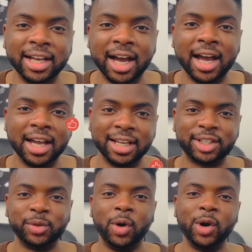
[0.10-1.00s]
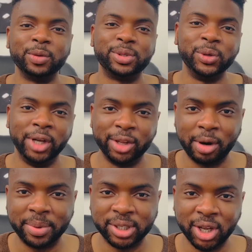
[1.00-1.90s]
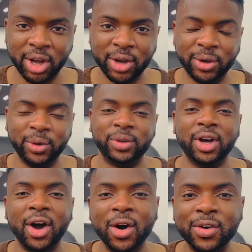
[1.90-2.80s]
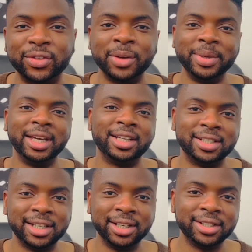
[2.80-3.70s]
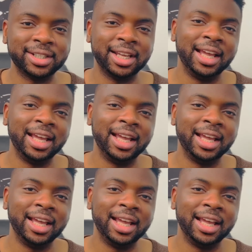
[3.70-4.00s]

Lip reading: guys, and welcome to another episode of Kabir Considers.